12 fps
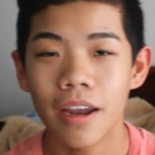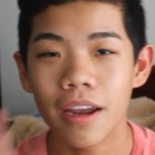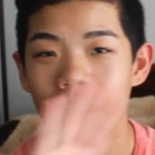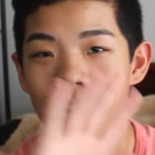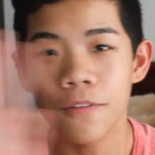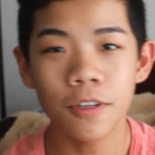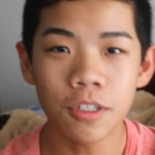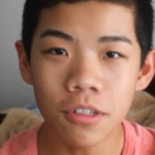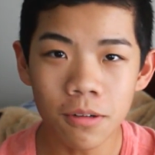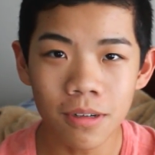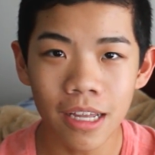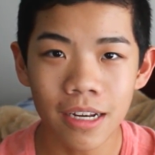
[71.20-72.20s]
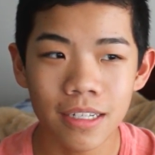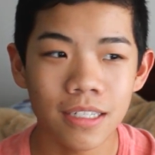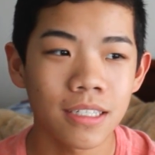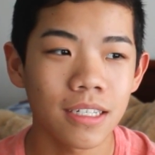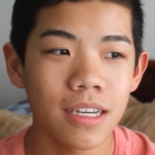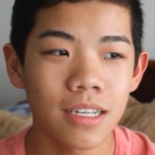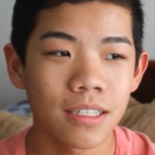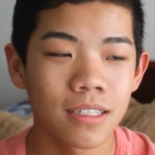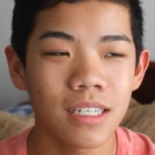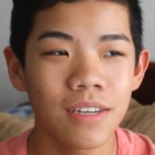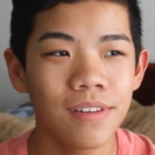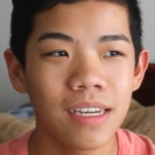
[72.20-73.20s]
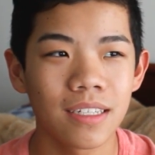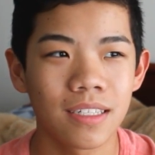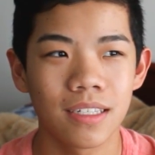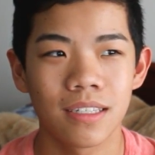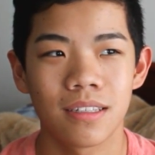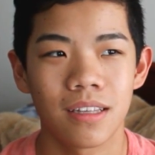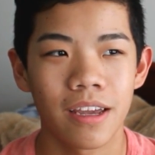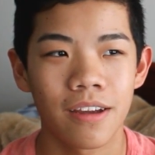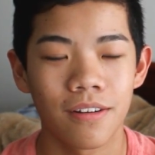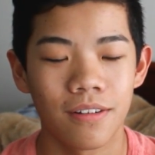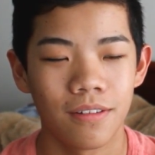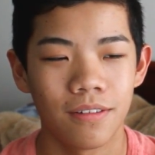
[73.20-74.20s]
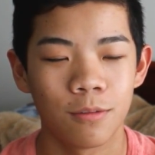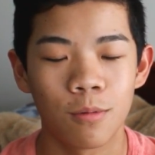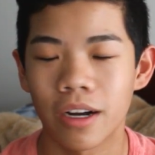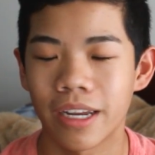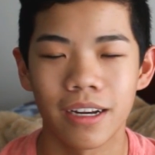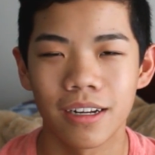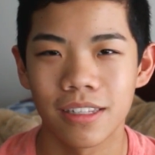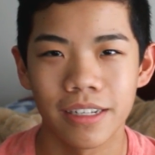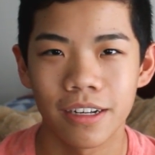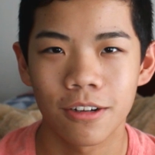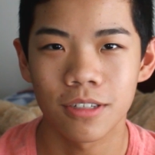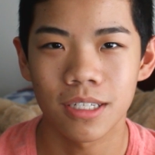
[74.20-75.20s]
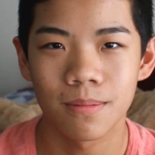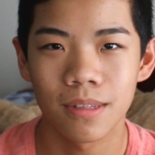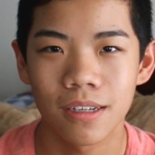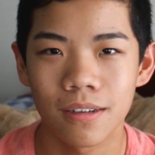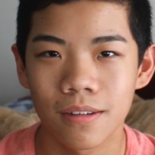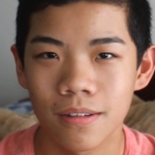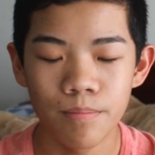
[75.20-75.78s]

And if you don't know what that is, it's CVS's, like, walk-in clinic or something.